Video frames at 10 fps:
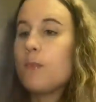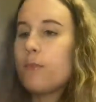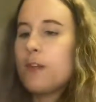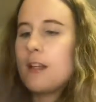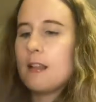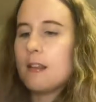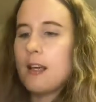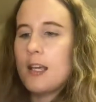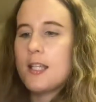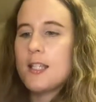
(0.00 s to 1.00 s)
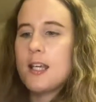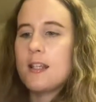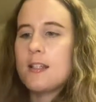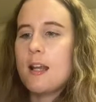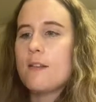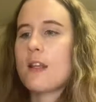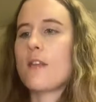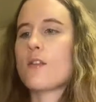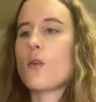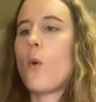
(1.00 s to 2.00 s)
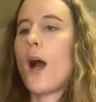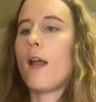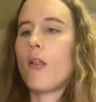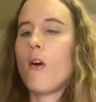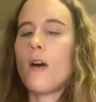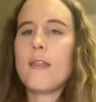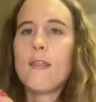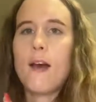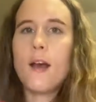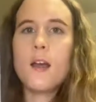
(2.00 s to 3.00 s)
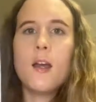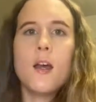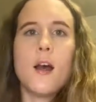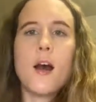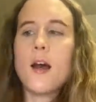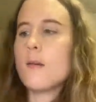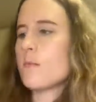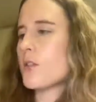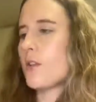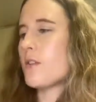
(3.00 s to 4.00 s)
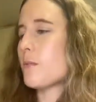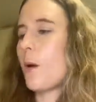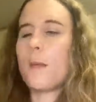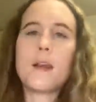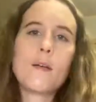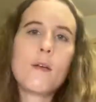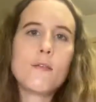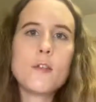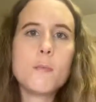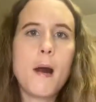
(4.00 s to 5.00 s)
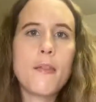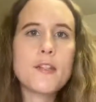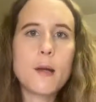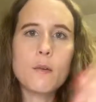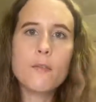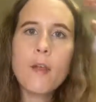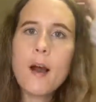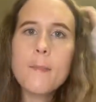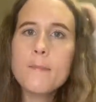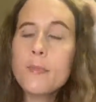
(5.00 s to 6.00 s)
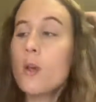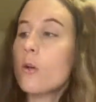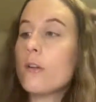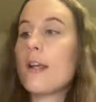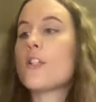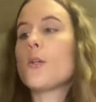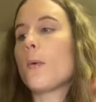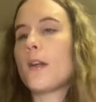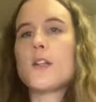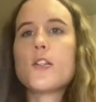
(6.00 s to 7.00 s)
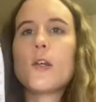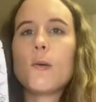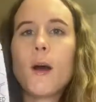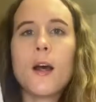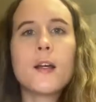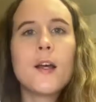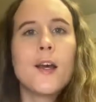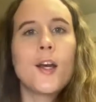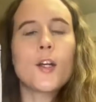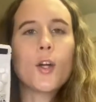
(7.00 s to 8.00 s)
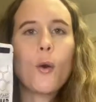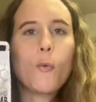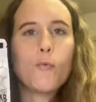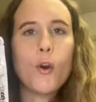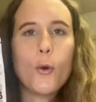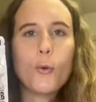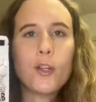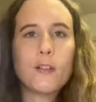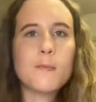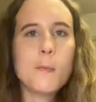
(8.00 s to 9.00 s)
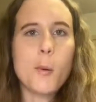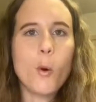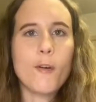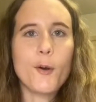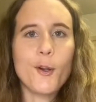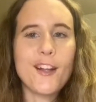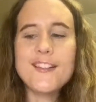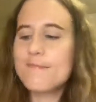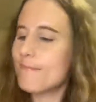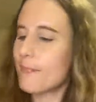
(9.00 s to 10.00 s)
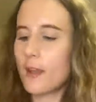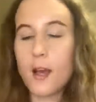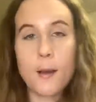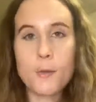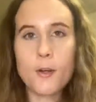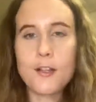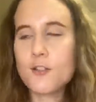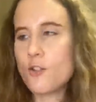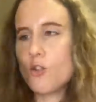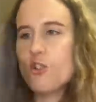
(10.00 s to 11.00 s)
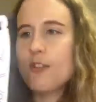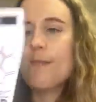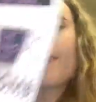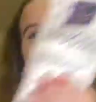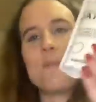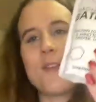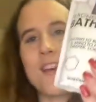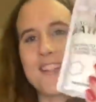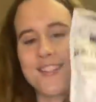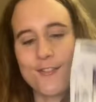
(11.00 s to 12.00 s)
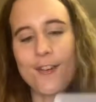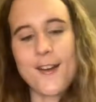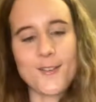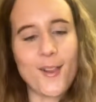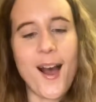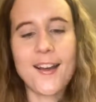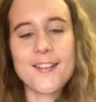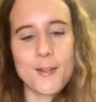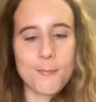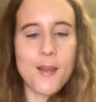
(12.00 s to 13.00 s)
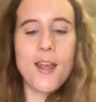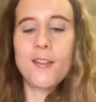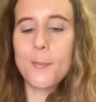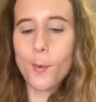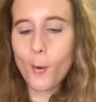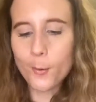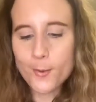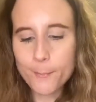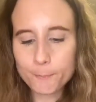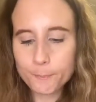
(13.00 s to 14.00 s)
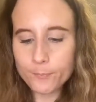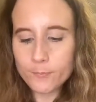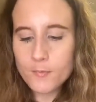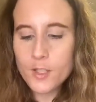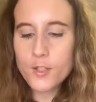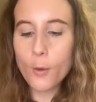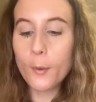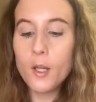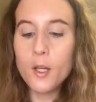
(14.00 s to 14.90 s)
feeling this, it sounds like there's quite a lot in there, so there's probably a few baths out of that, unless you wanted to go rogue and pour it all in. I'm not here to judge. So that's the final item in the box. So